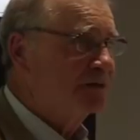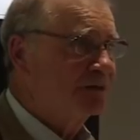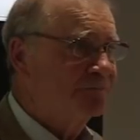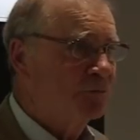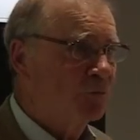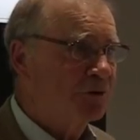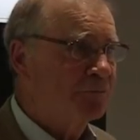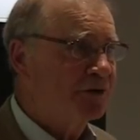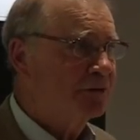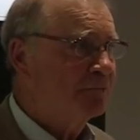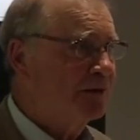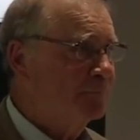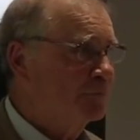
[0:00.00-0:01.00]
if you want to read
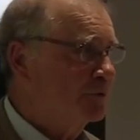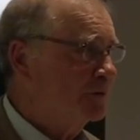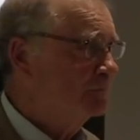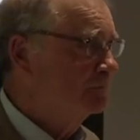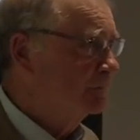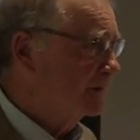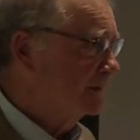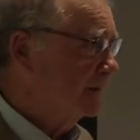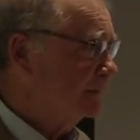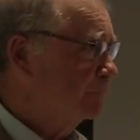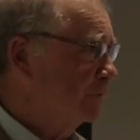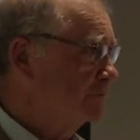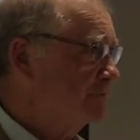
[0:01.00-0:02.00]
a great book by
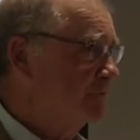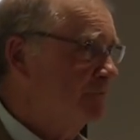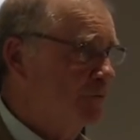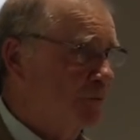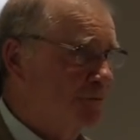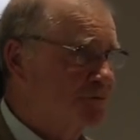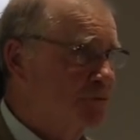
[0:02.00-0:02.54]
Nick Bostrom called